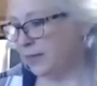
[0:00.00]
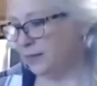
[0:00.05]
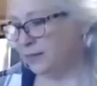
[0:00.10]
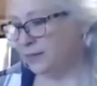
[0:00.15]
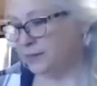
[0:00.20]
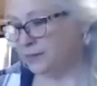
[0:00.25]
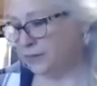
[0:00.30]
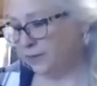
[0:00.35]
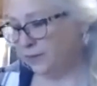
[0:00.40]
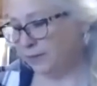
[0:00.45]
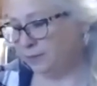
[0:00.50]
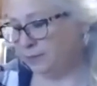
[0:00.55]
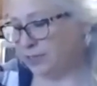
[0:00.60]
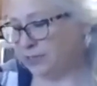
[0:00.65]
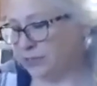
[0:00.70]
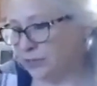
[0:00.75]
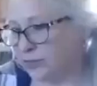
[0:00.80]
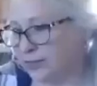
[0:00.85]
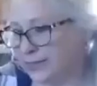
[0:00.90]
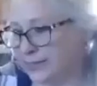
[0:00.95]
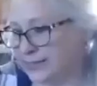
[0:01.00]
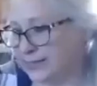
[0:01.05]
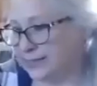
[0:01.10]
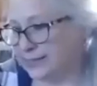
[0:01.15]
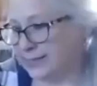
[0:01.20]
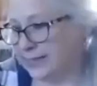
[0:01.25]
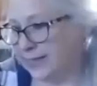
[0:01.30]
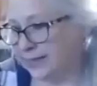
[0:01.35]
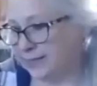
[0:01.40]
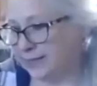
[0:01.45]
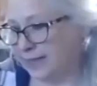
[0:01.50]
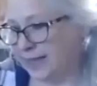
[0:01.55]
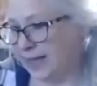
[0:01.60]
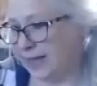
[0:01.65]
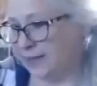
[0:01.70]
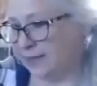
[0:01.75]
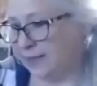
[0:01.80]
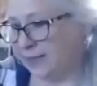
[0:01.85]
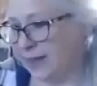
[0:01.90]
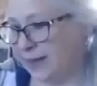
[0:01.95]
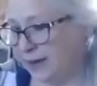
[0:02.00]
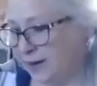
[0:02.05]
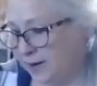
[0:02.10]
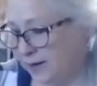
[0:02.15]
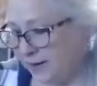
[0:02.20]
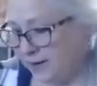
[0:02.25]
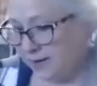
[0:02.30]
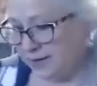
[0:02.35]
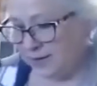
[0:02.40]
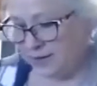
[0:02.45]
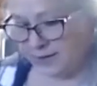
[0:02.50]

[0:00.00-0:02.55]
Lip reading: So I'm just going to set that there,